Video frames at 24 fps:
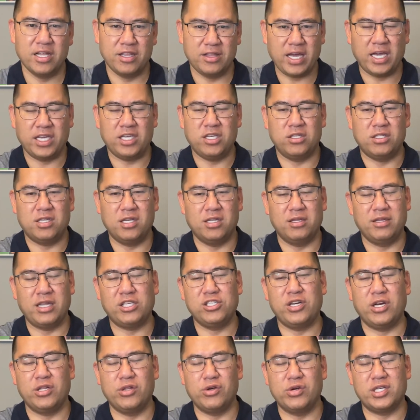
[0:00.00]
Thank you to
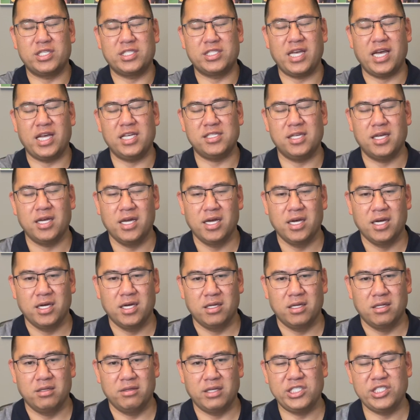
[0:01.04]
legendary Lucas Gates,
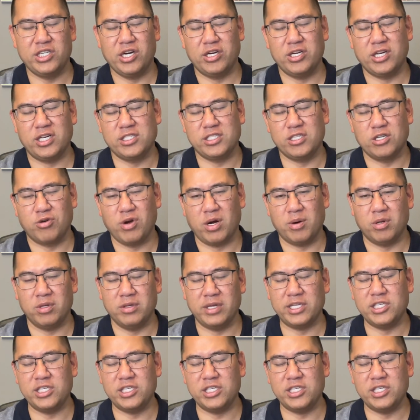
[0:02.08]
legendary Justin Credible,